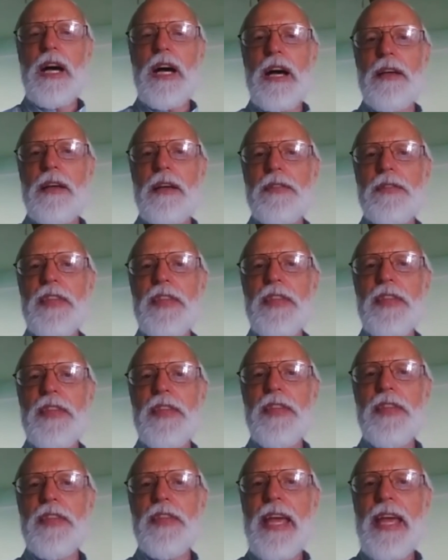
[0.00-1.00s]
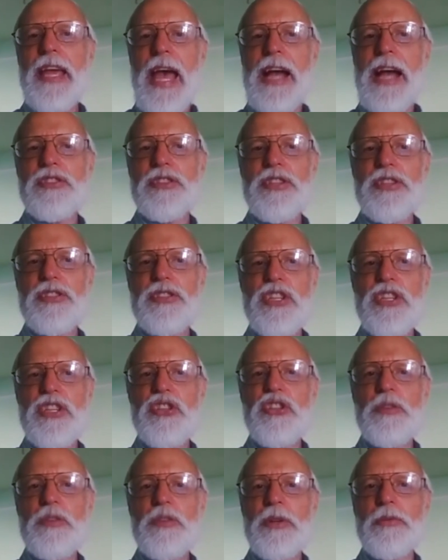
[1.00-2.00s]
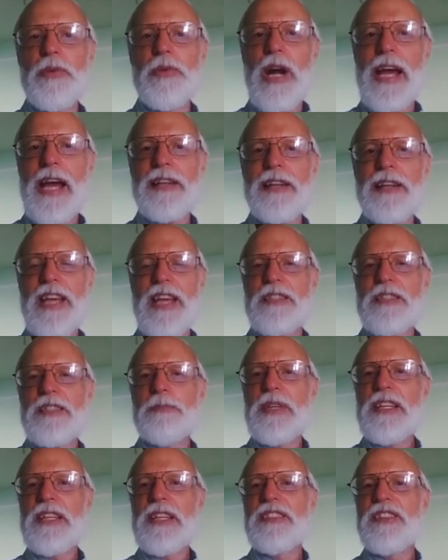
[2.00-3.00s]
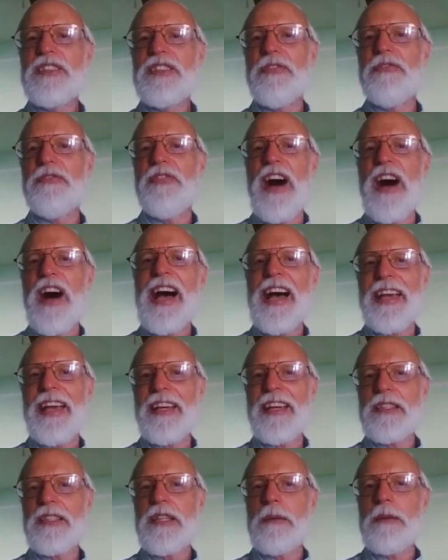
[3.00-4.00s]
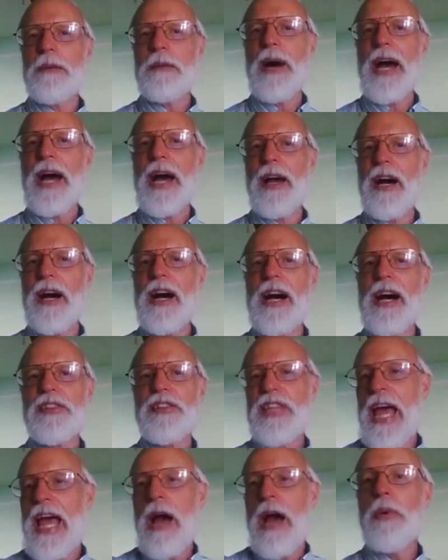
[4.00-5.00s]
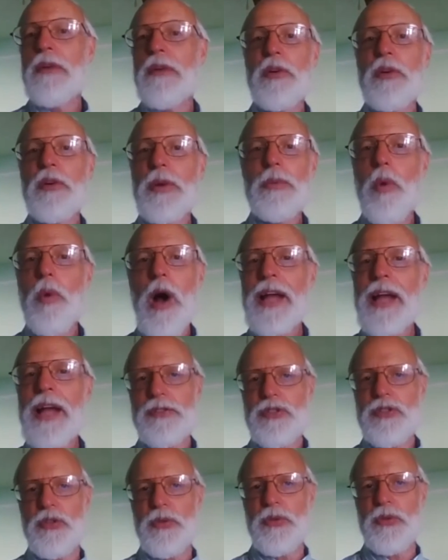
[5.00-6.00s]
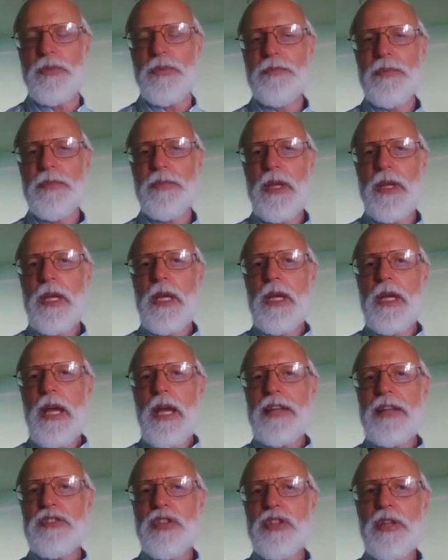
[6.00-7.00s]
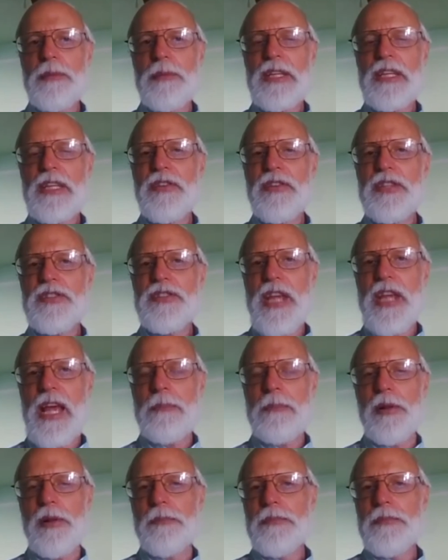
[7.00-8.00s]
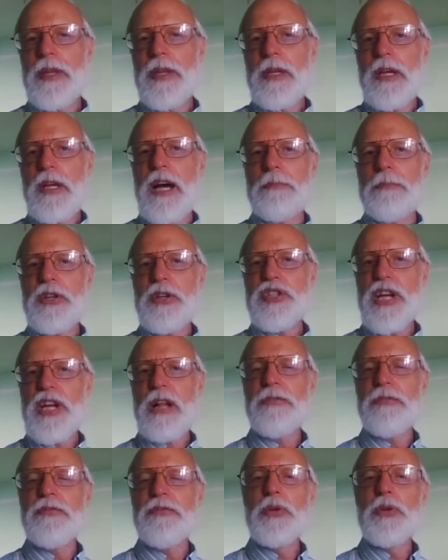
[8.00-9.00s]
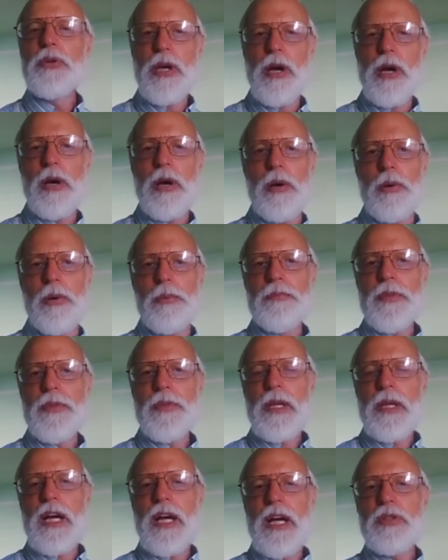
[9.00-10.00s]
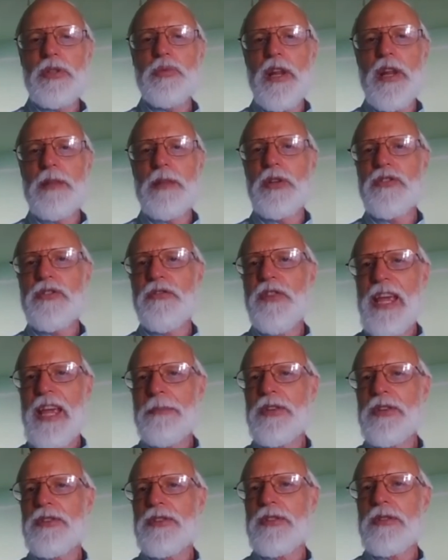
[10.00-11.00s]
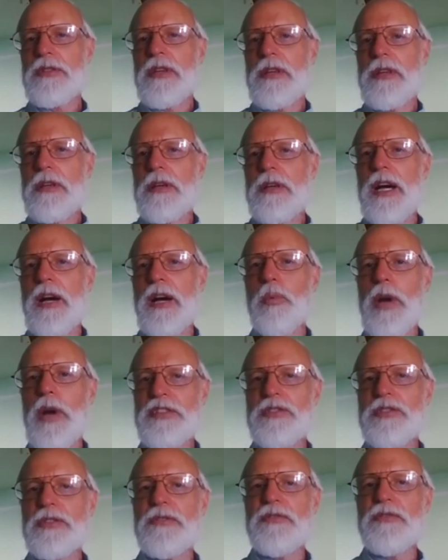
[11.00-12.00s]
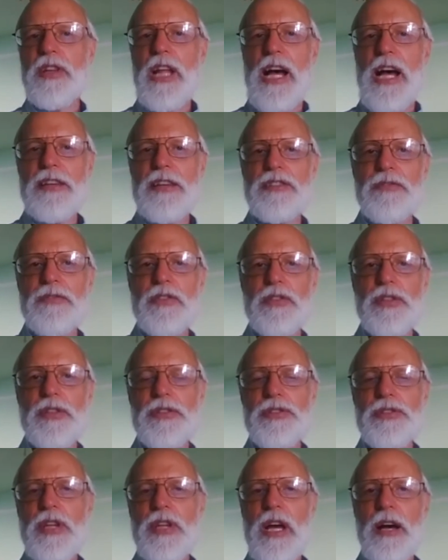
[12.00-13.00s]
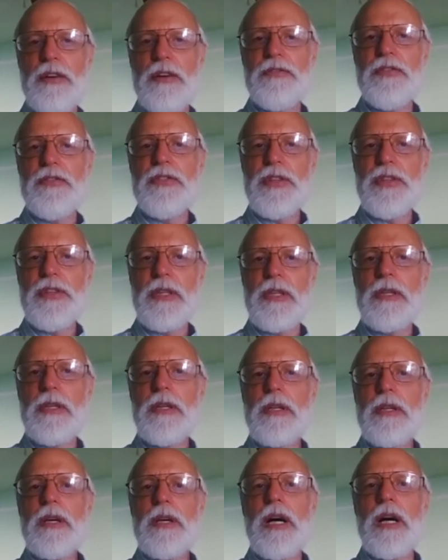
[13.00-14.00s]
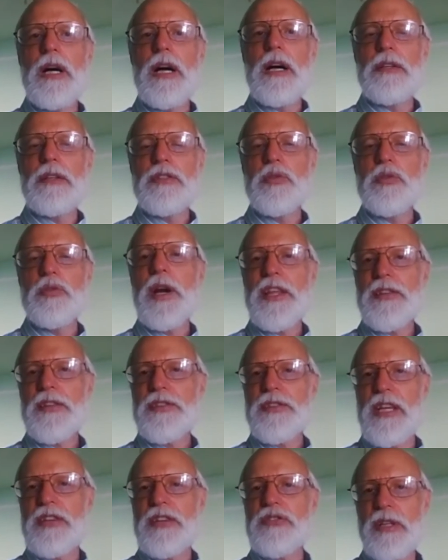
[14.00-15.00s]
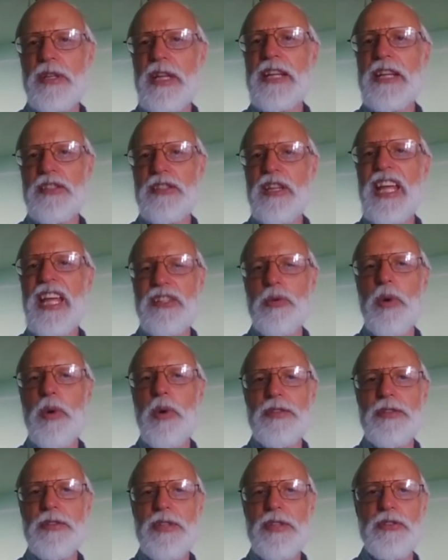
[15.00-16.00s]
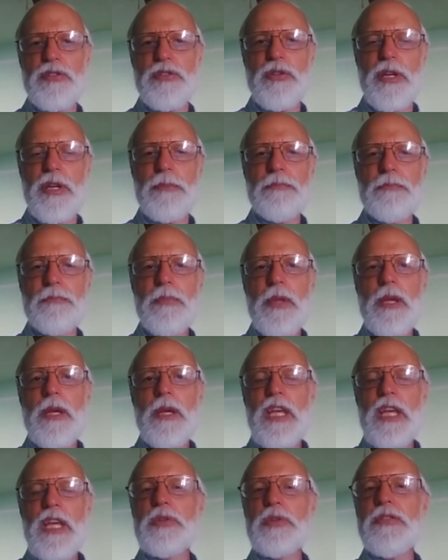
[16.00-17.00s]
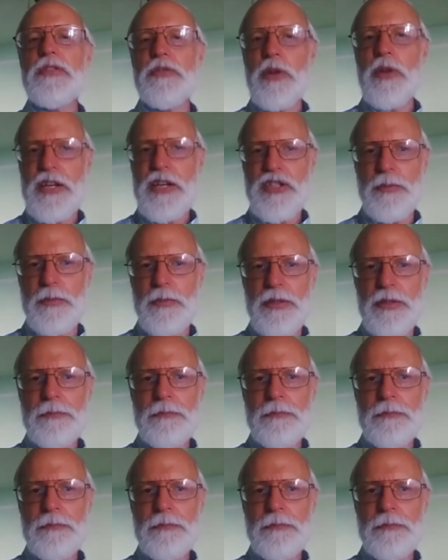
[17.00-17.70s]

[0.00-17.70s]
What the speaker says: they actually see human rights as being defined by us however we want to. And so let me give an example. Michel Foucault was one of the most famous Western philosophers of the 20th century, late 20th century. He was a Frenchman,